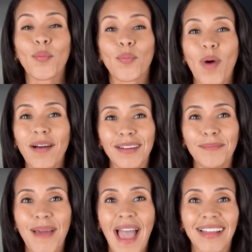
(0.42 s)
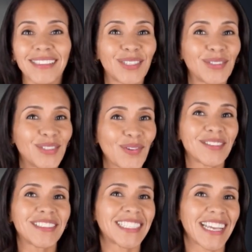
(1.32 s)
Welcome back to
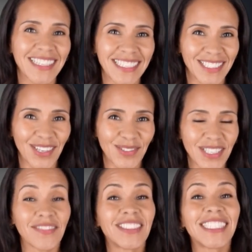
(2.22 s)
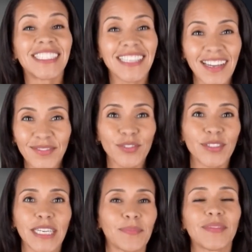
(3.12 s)
your daily dose of
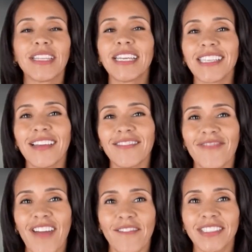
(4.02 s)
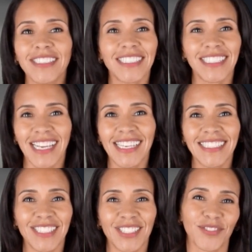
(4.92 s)
discovery. Let's unravel
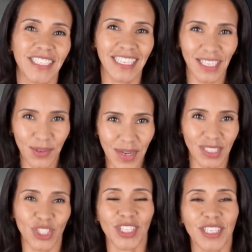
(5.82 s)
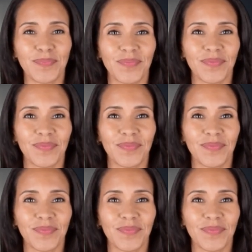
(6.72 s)
today's intriguing question.